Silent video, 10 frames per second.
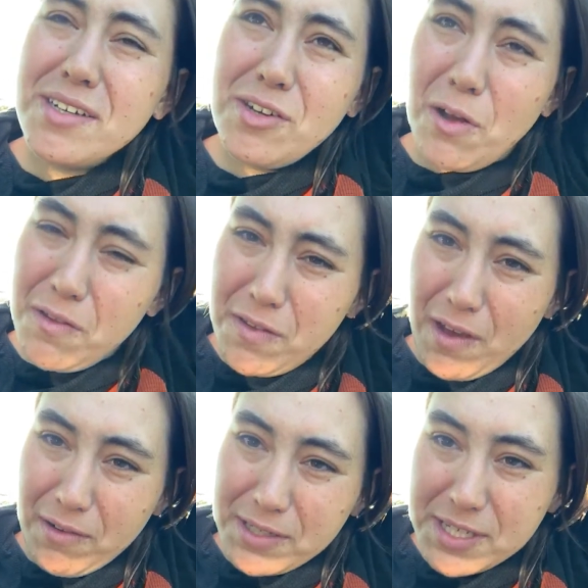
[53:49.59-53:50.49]
cold
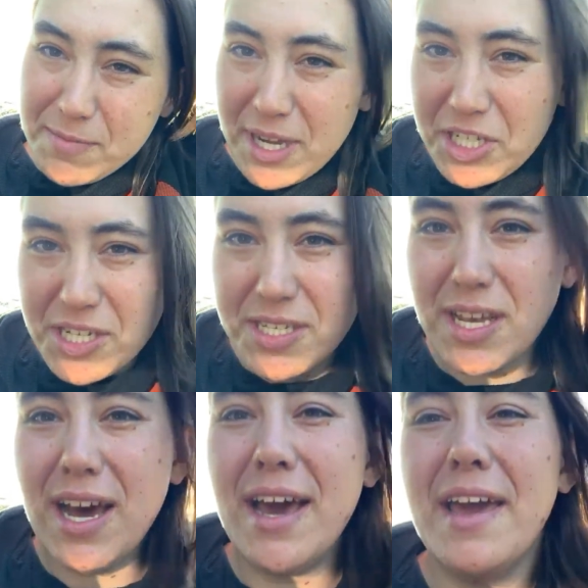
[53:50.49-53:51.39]
soaked as much as
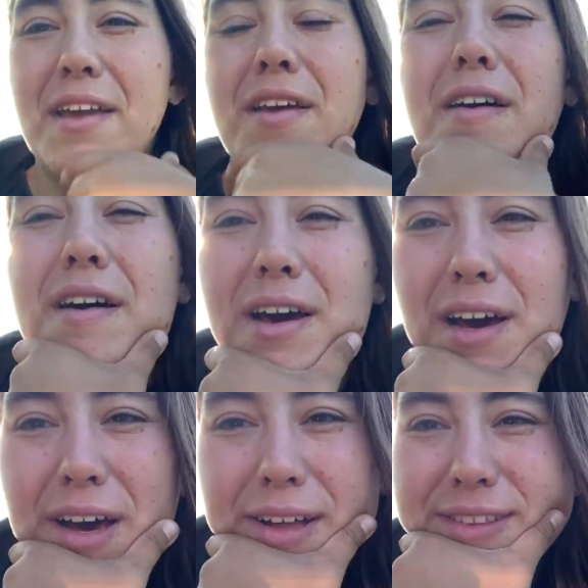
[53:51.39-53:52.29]
I
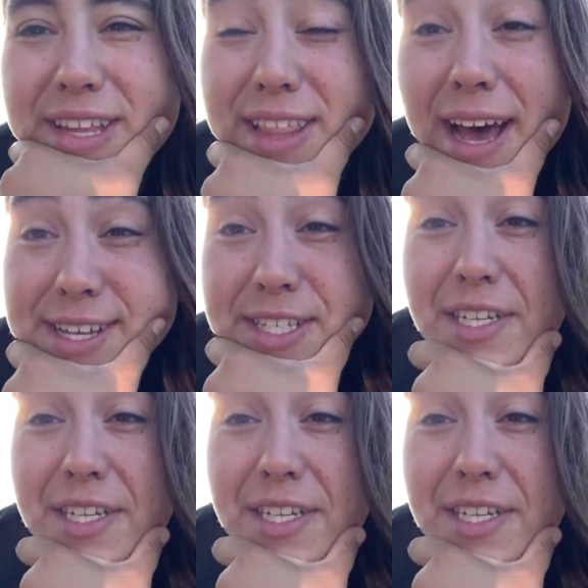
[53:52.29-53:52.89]
did last